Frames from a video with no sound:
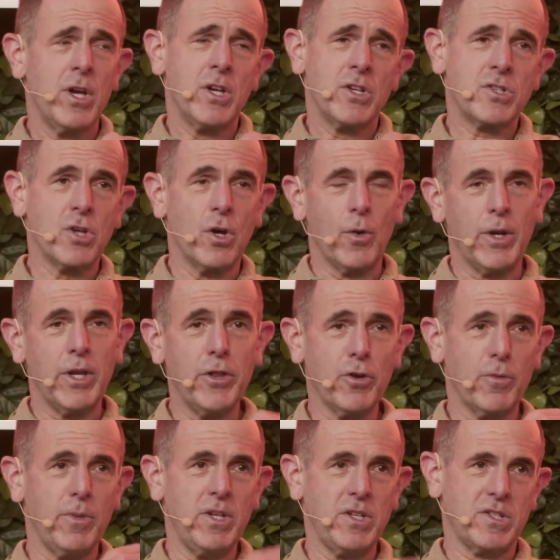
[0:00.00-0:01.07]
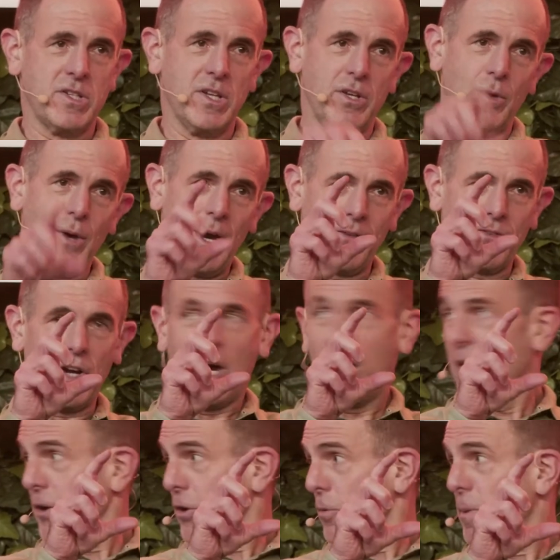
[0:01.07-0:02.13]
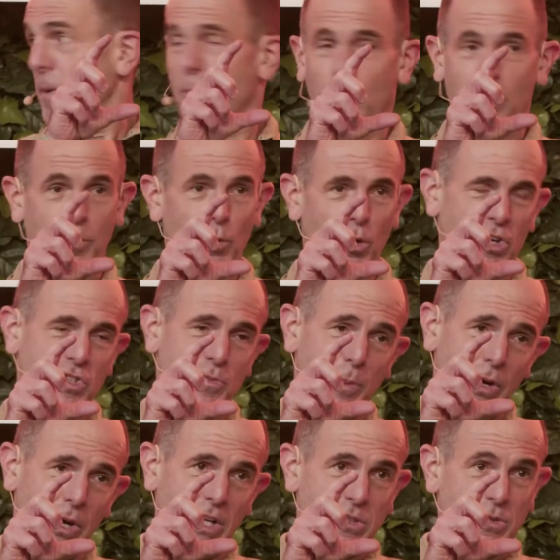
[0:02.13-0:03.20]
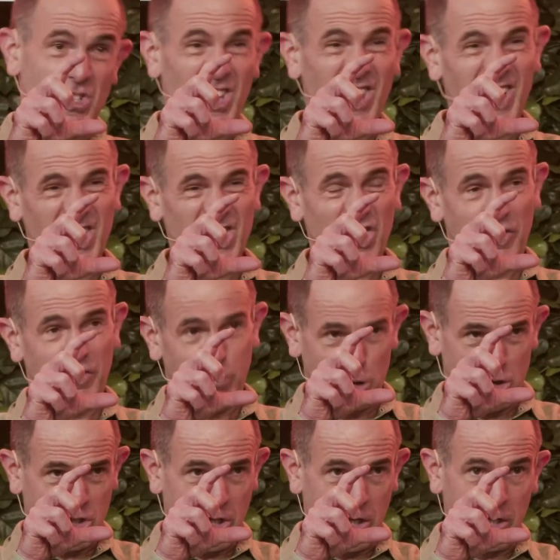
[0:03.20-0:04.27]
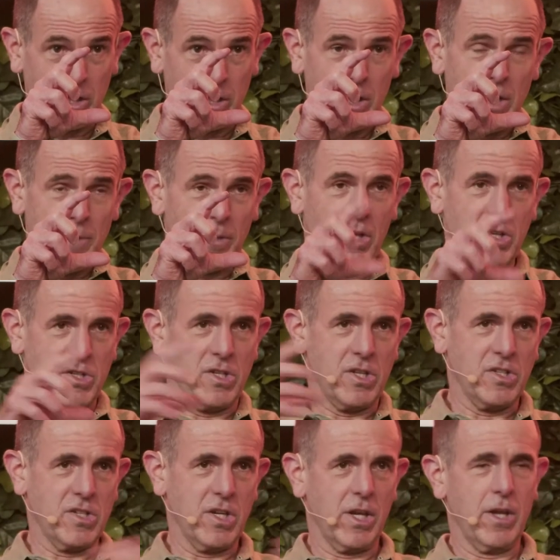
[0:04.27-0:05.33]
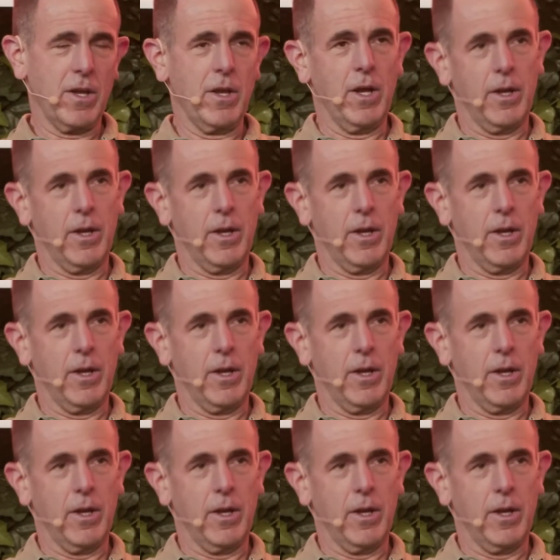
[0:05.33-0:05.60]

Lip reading: So it either means that you have to hire people with more experience, which I think is unfortunate because it doesn't,